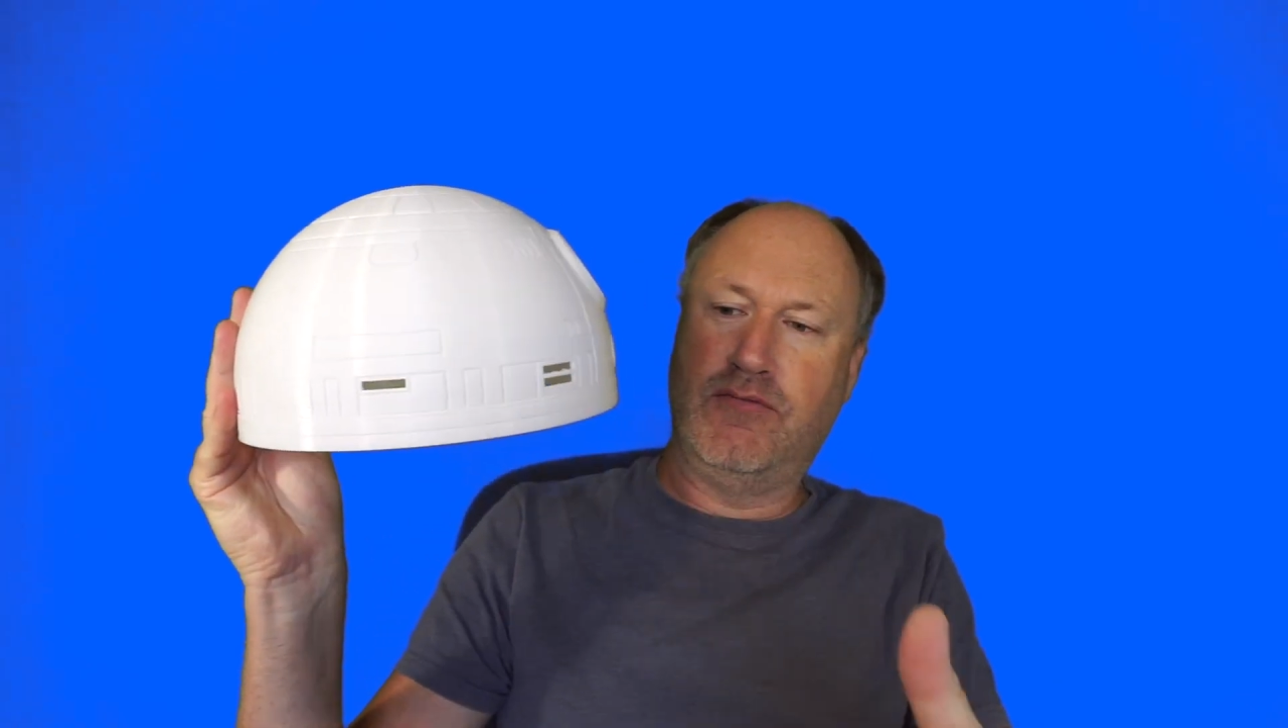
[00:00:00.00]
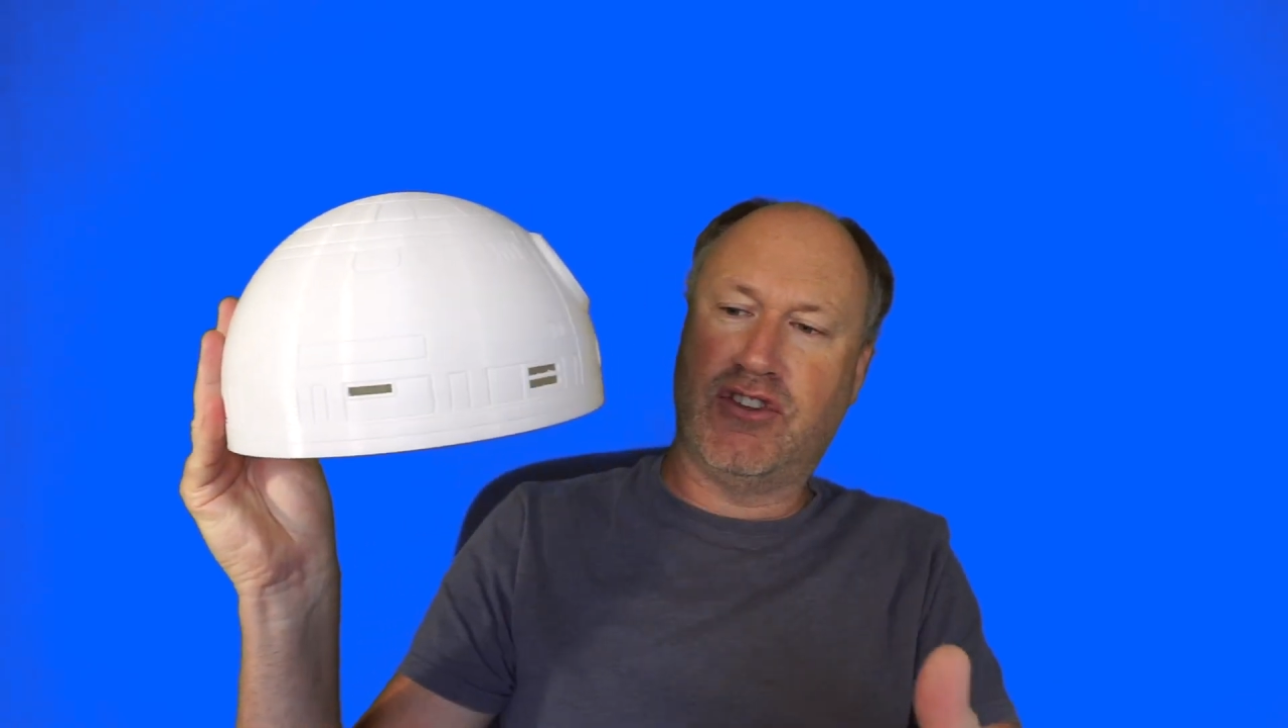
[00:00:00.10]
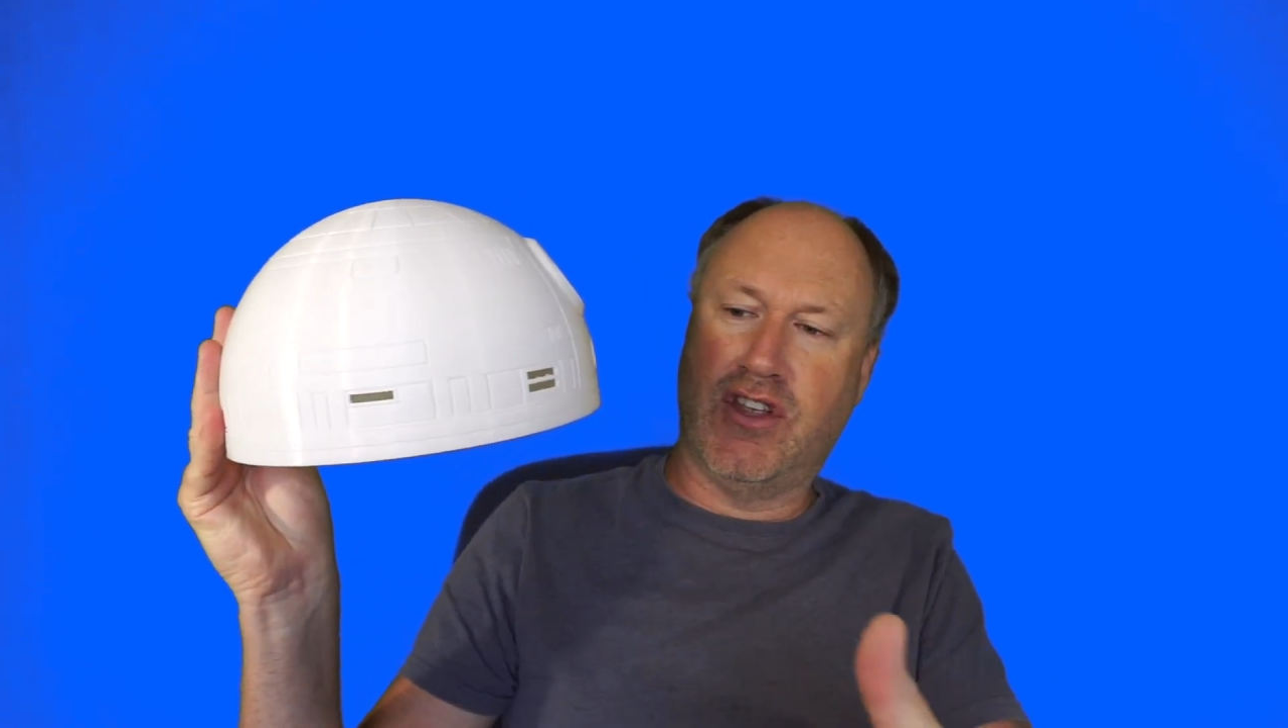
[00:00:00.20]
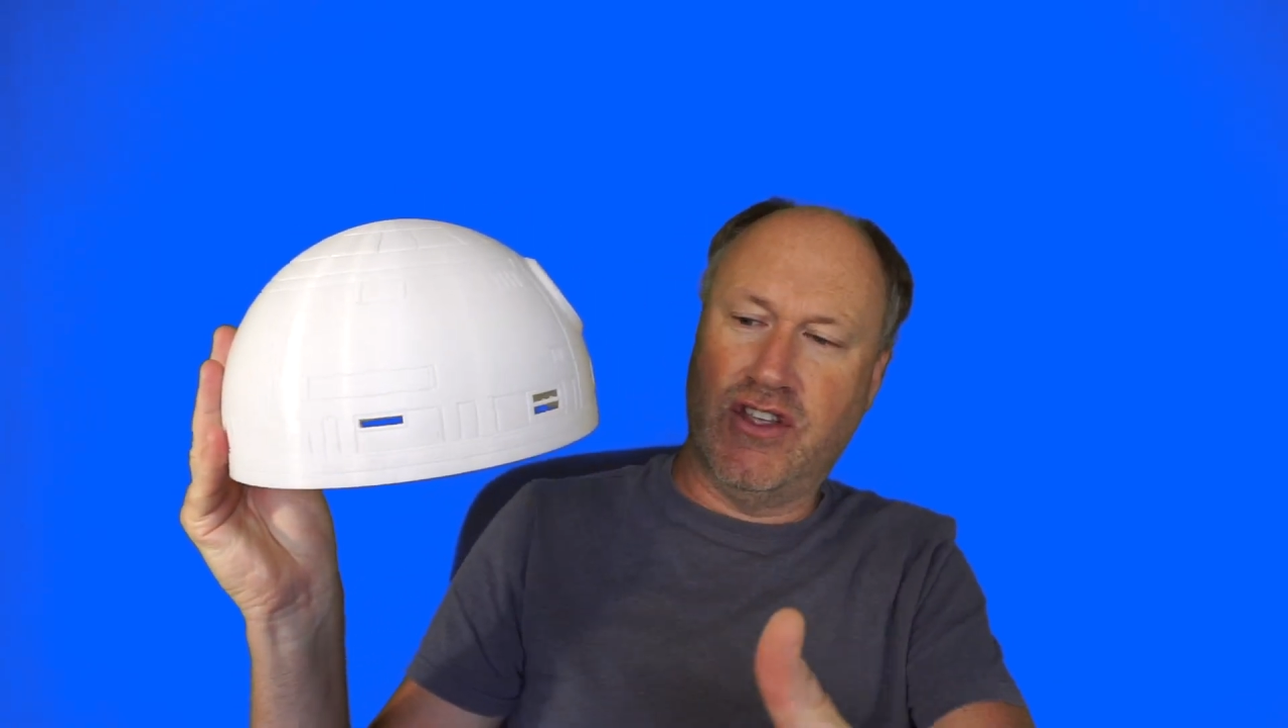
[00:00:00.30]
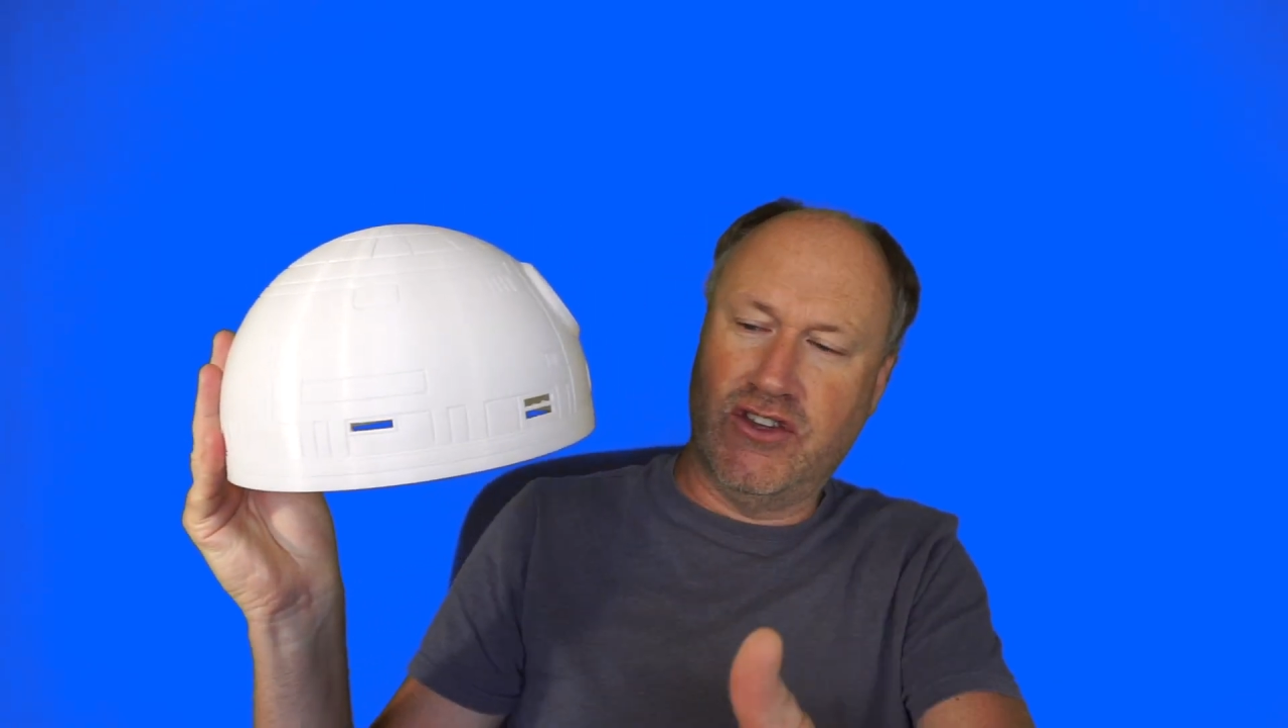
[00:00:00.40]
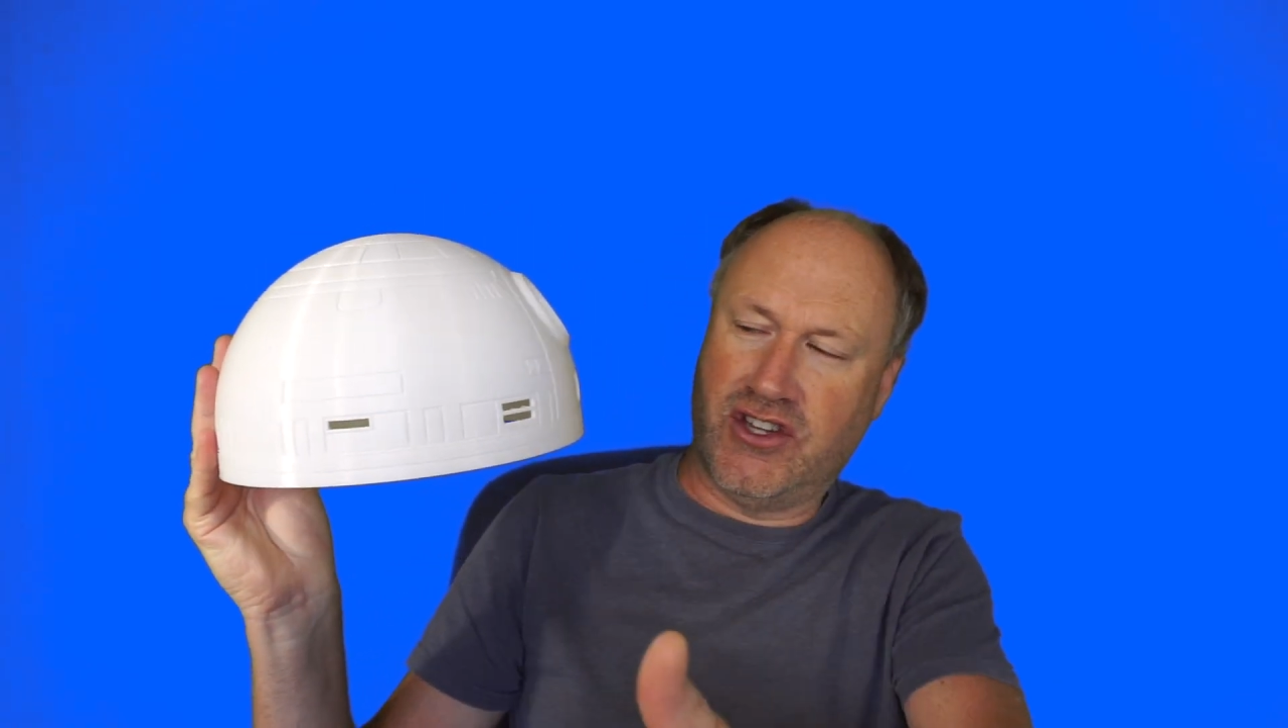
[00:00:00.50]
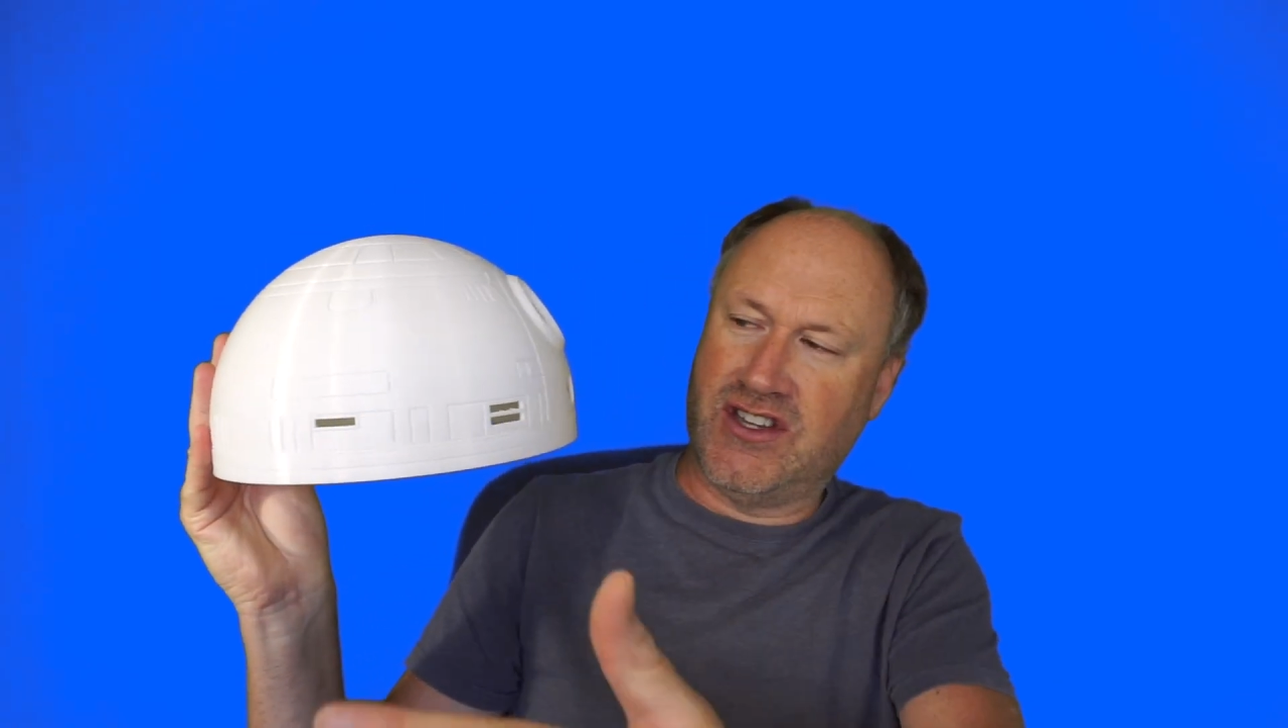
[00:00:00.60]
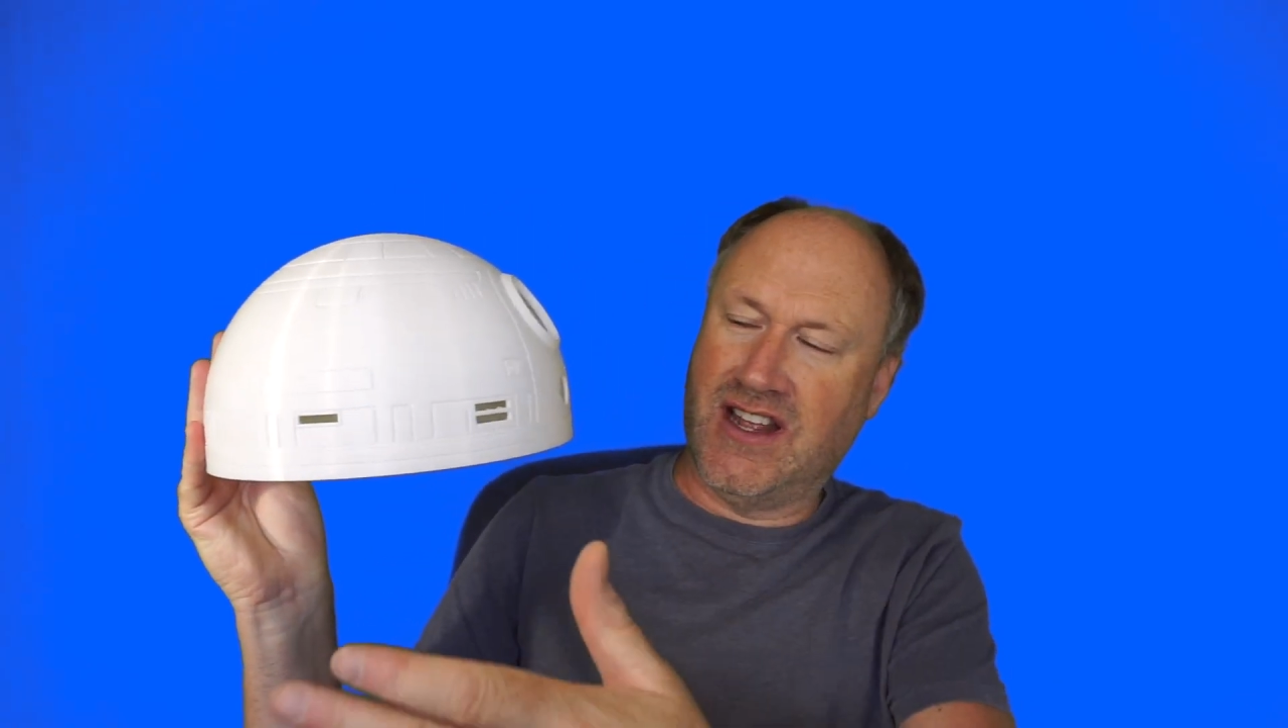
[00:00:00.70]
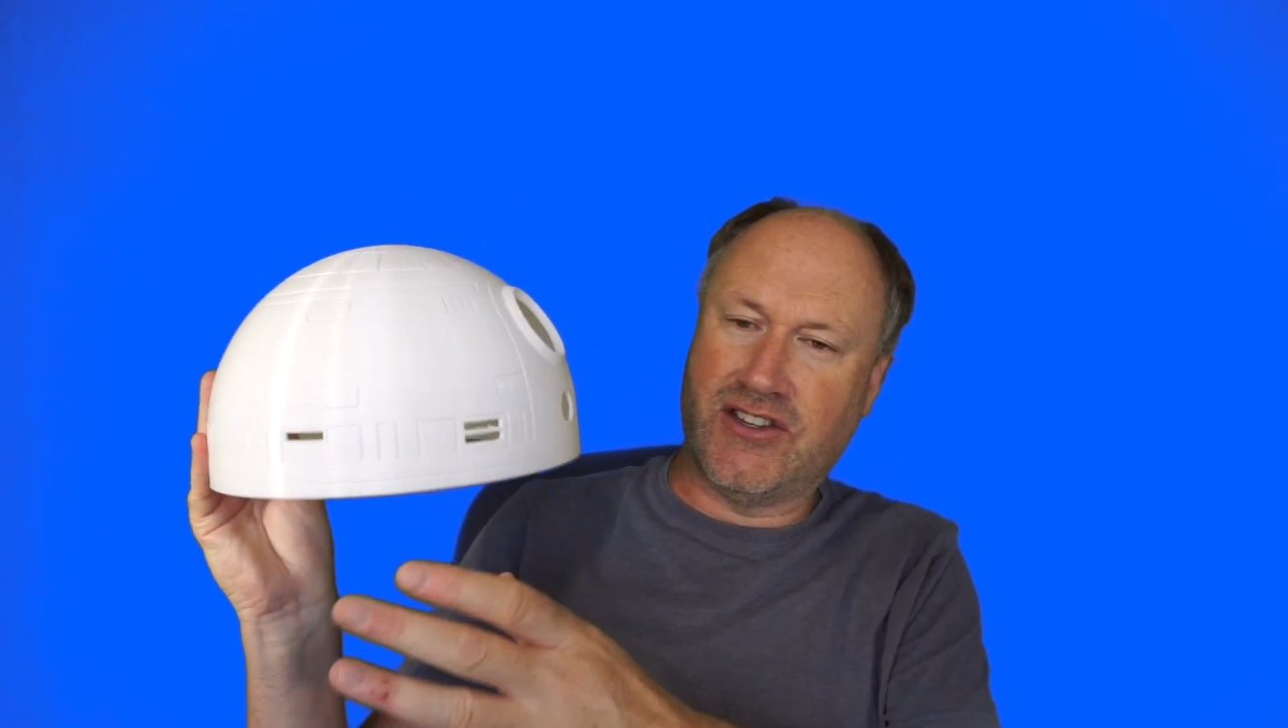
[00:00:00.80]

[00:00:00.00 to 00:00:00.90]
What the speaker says: so as you can tell,